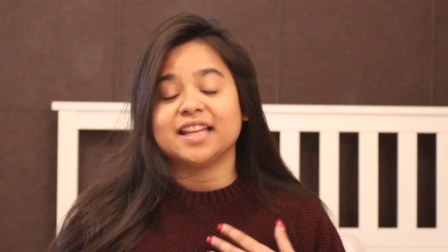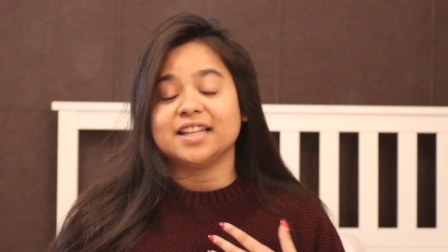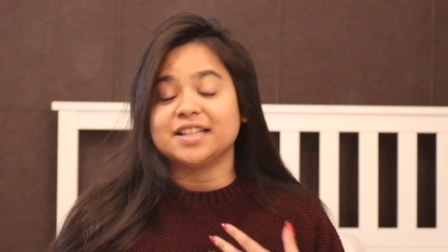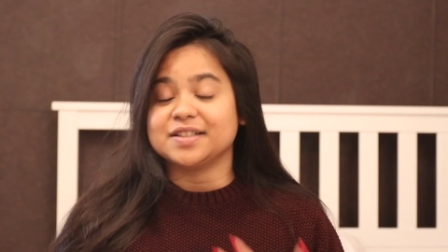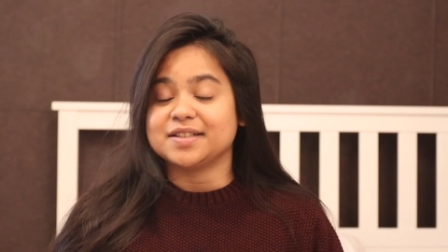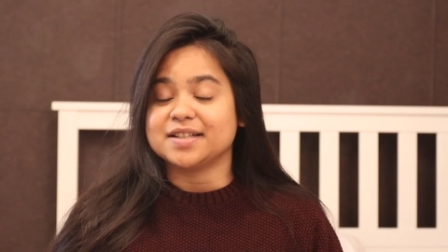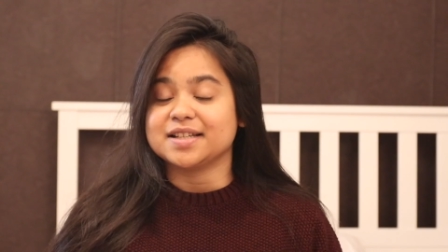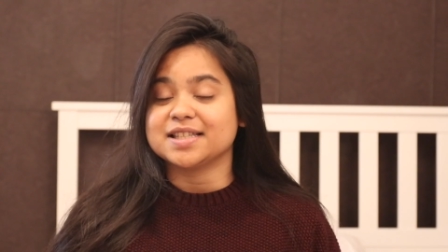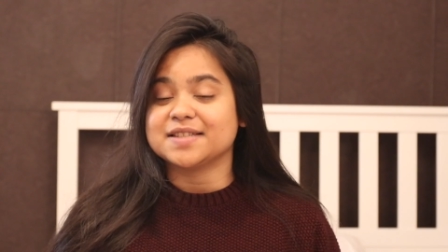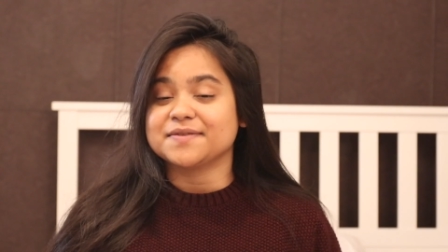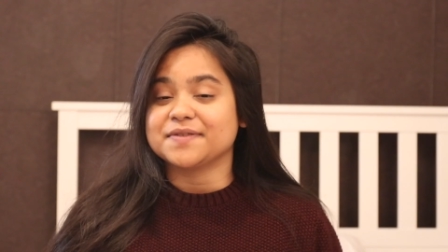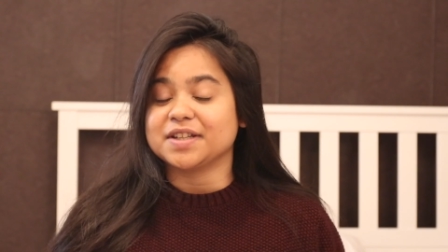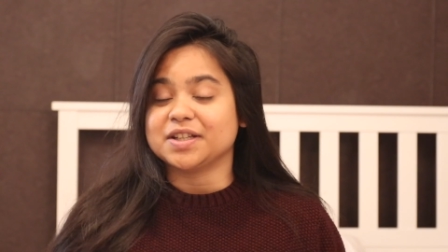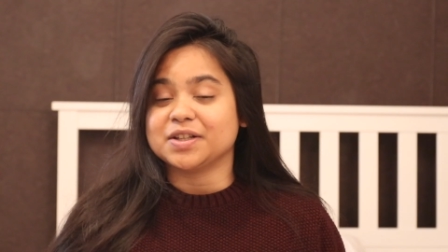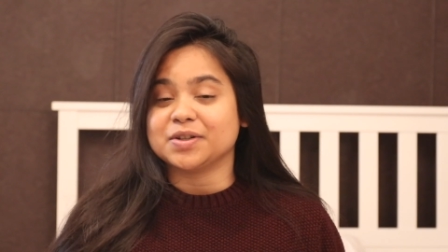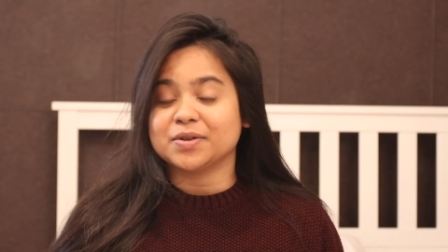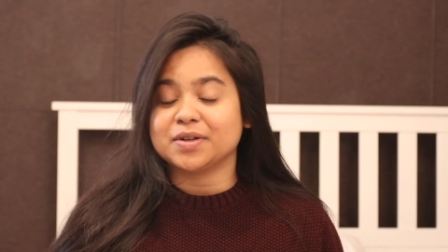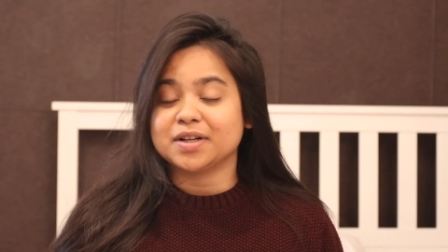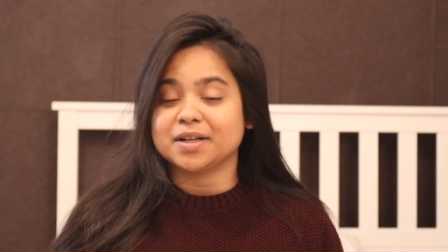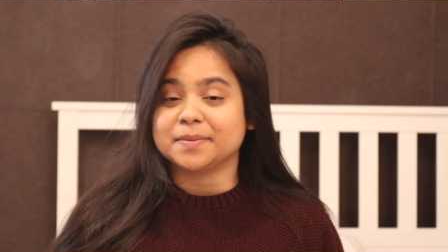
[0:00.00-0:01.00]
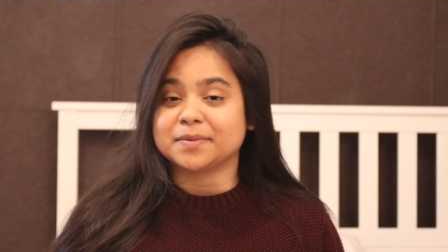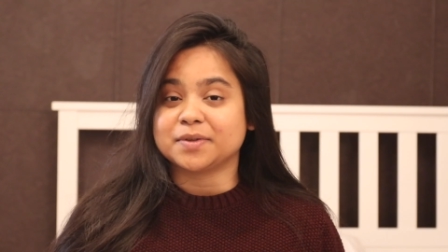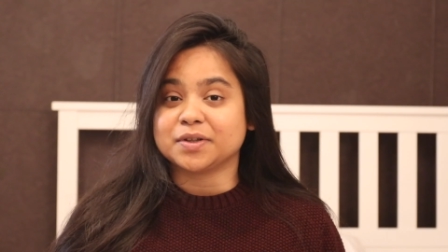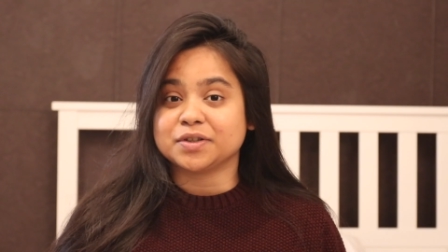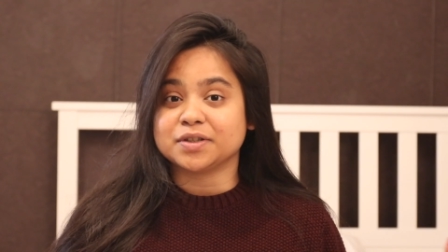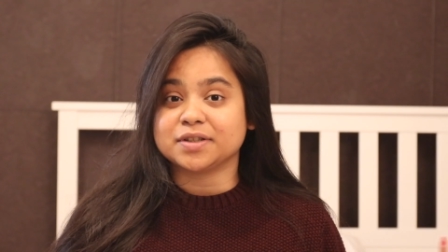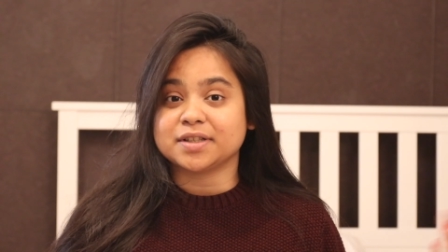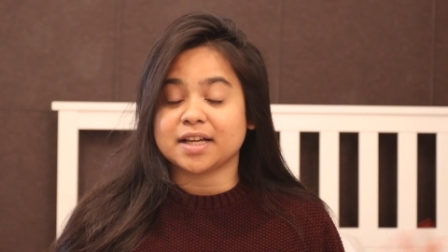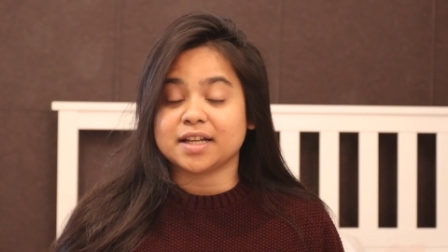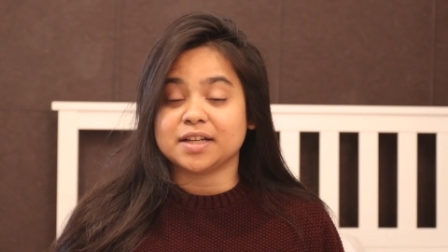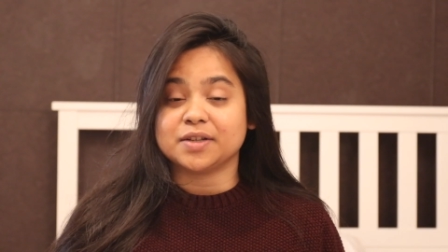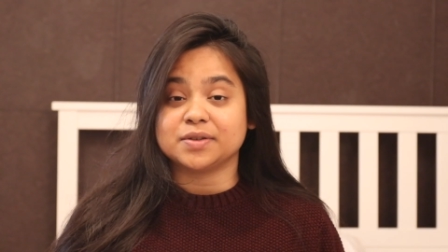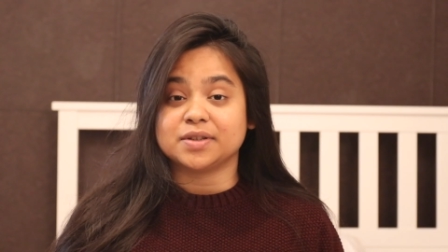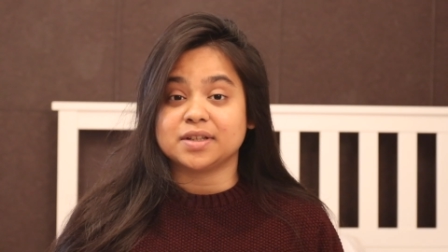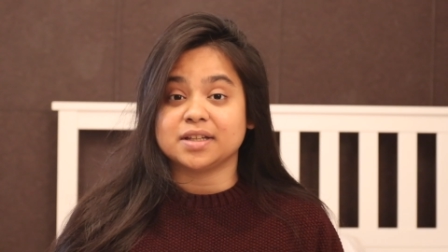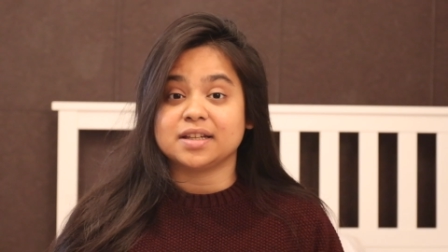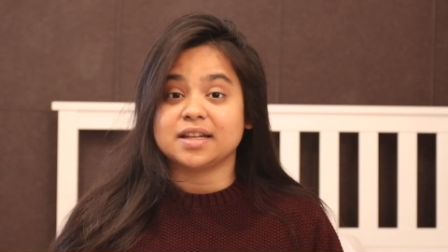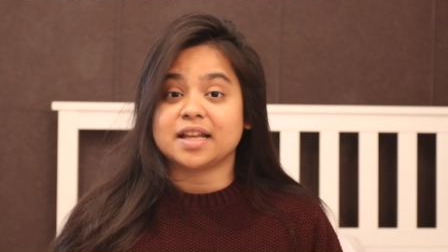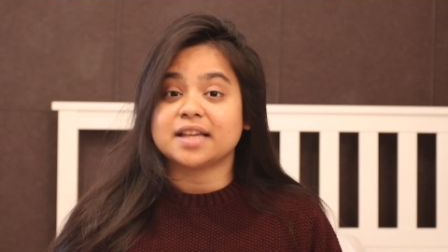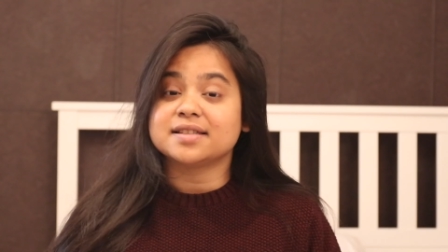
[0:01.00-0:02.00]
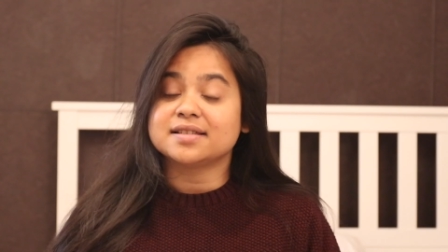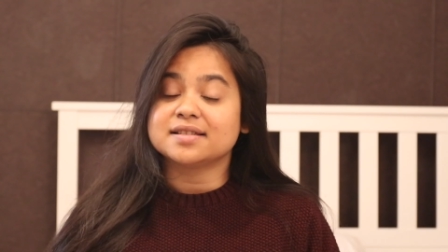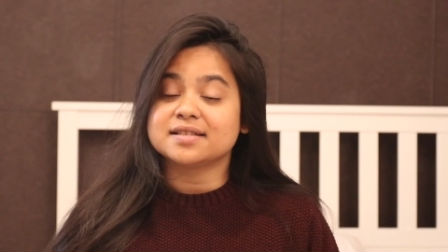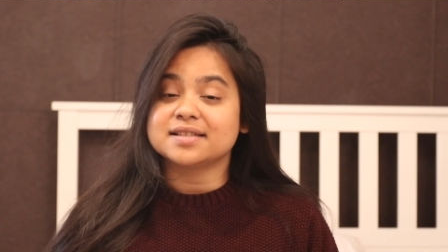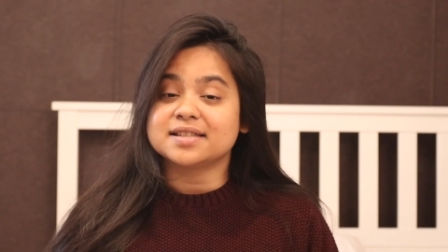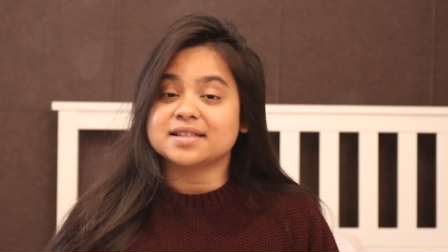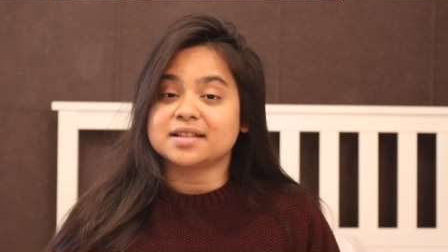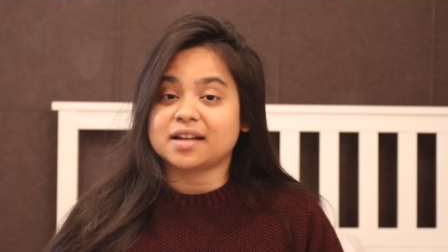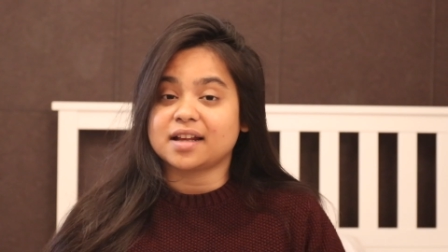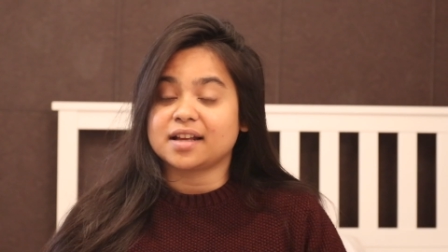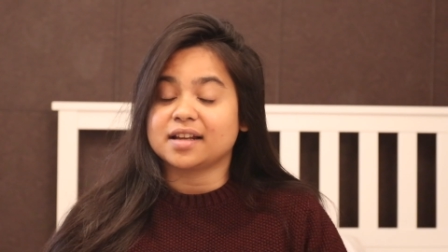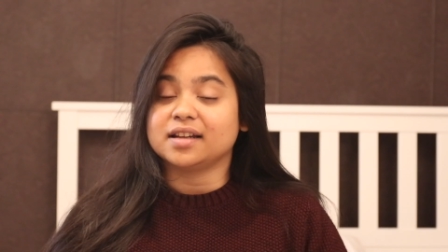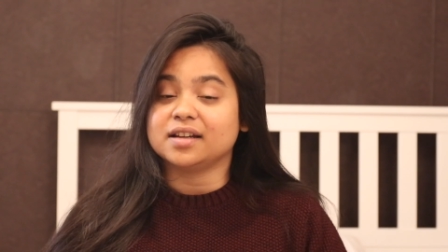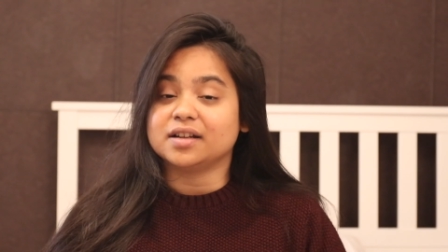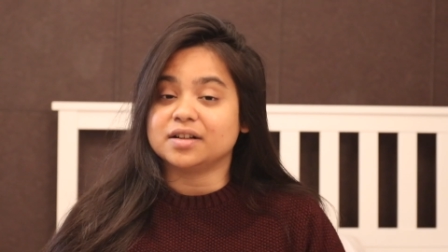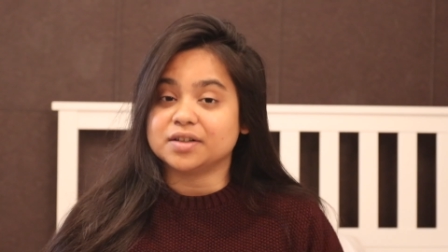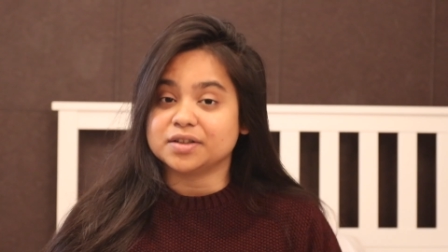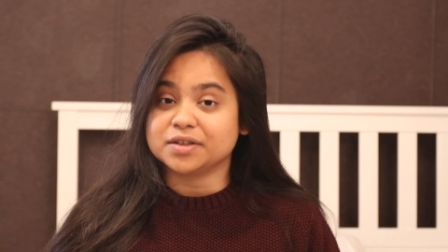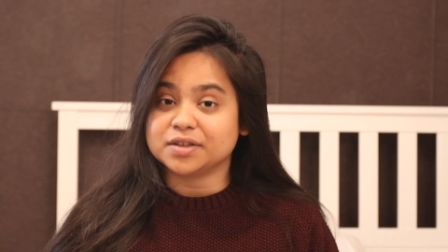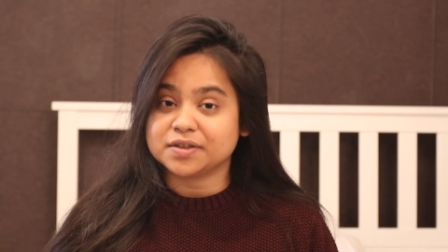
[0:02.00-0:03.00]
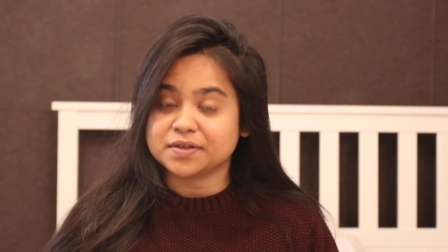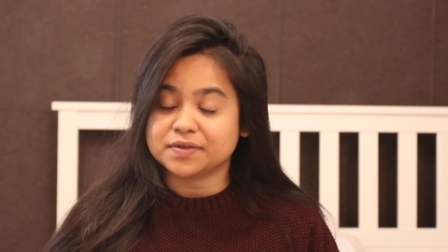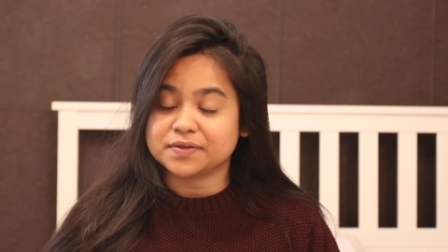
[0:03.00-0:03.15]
In today's video, I'm going to tell you the lessons that I learned